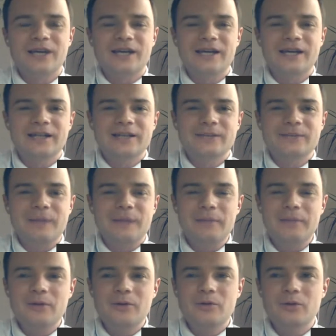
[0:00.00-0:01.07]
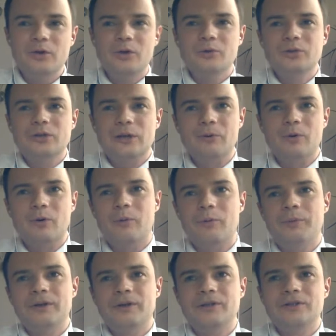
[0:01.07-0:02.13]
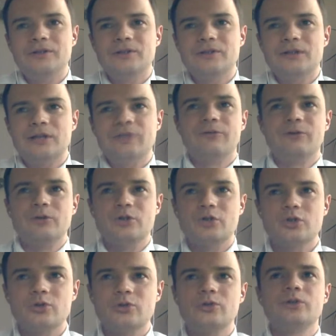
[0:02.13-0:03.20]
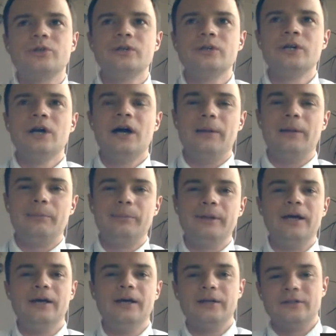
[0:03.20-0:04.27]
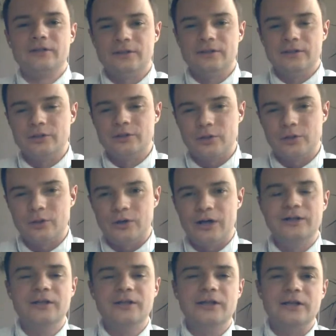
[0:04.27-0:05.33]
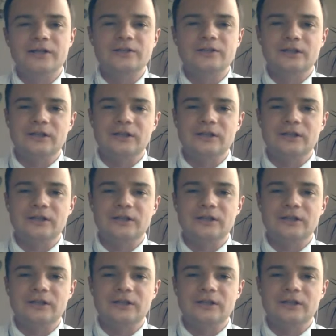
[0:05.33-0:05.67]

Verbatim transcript: and maybe you know some companies that for sure applied your ideas,